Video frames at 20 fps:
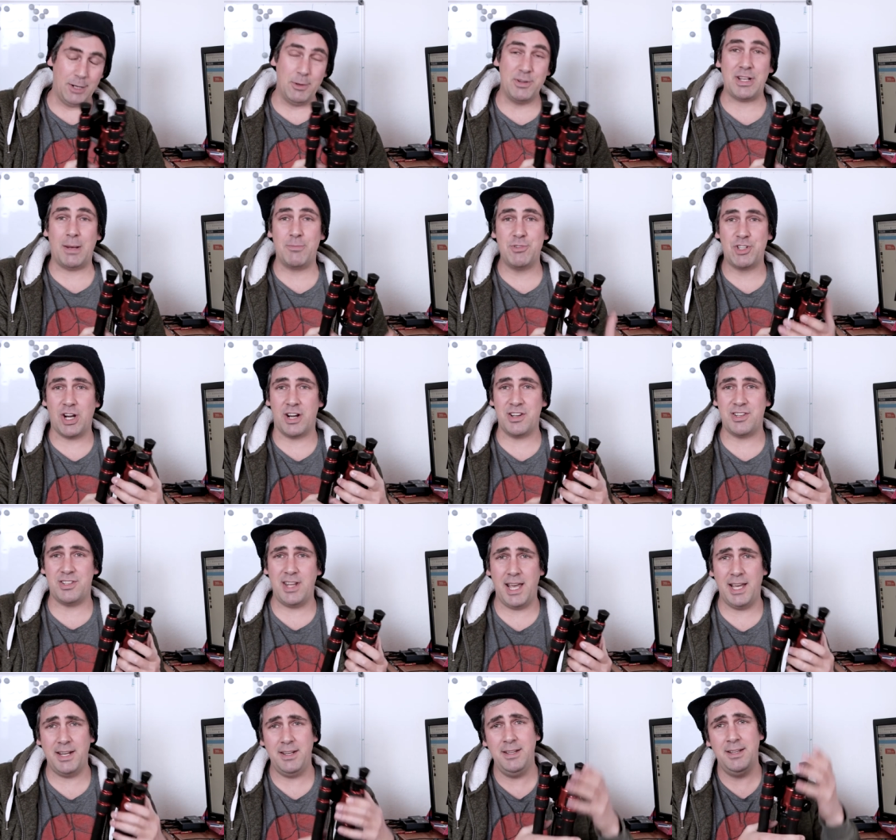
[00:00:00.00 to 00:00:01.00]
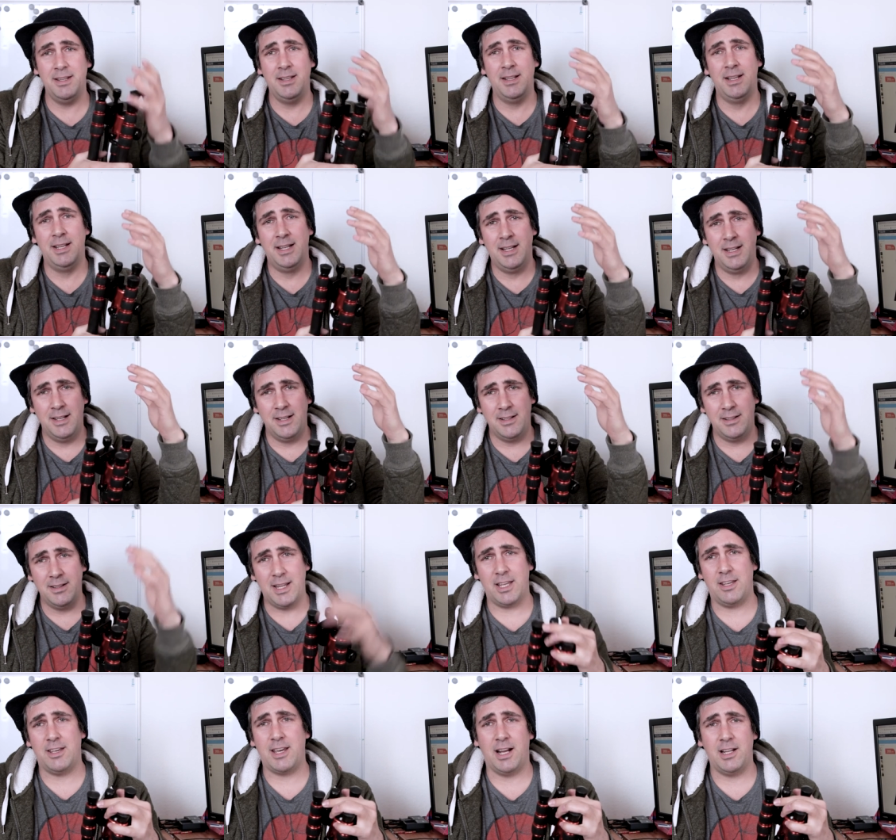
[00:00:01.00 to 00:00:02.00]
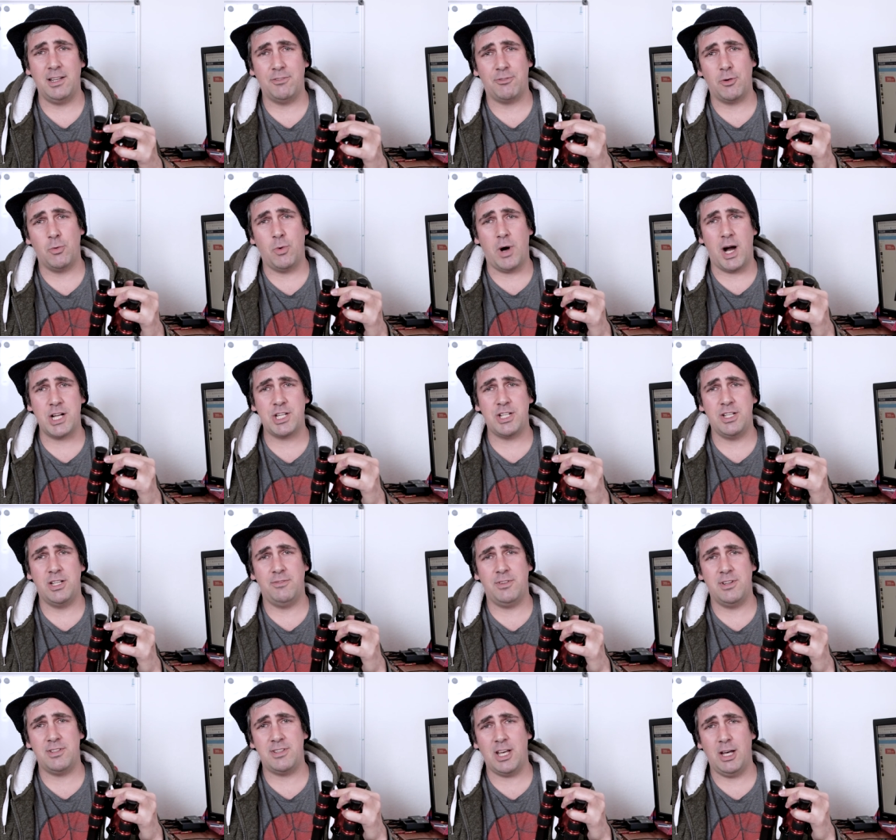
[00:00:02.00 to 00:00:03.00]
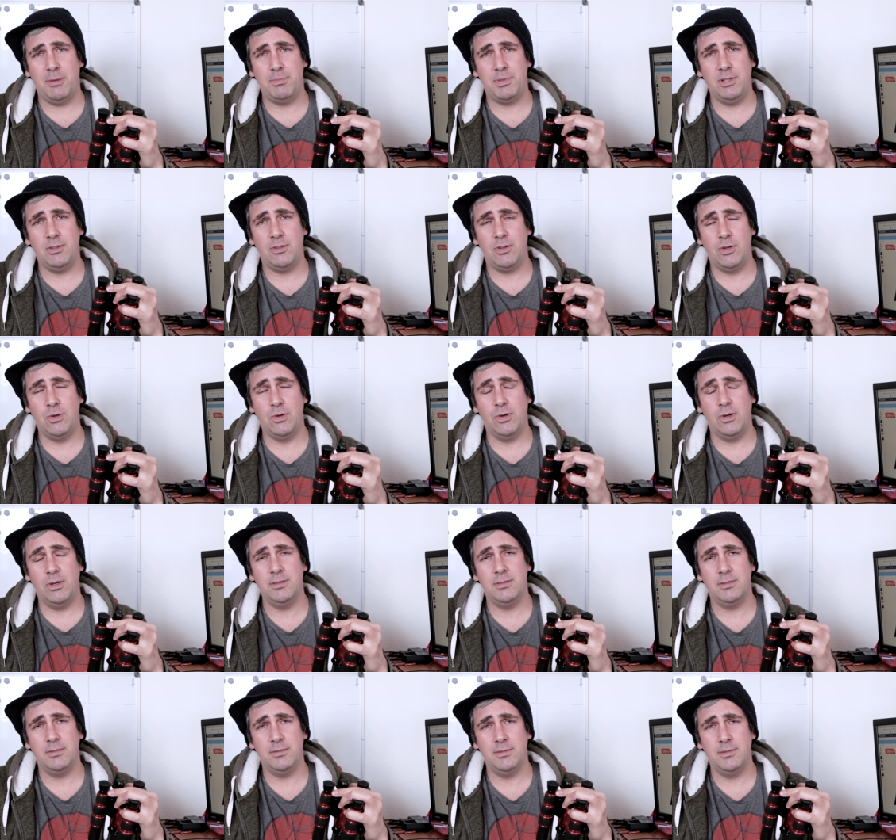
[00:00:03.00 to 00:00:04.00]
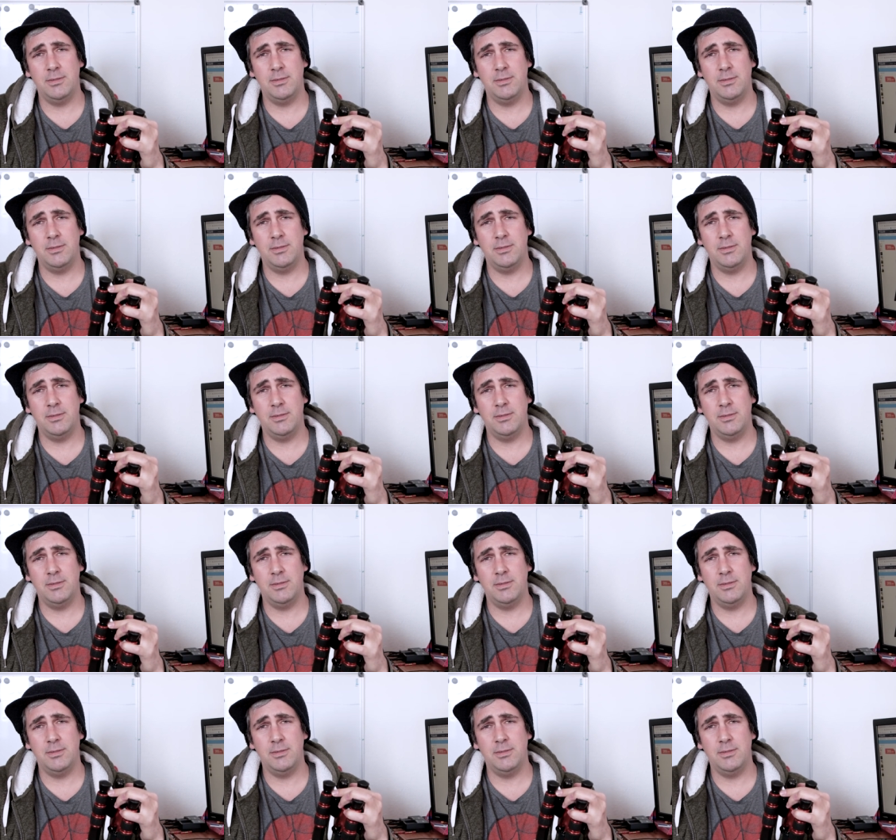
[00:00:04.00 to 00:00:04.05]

Anyways, I'm Josh Zed. Thank you kindly for watching. If this helped you, cool.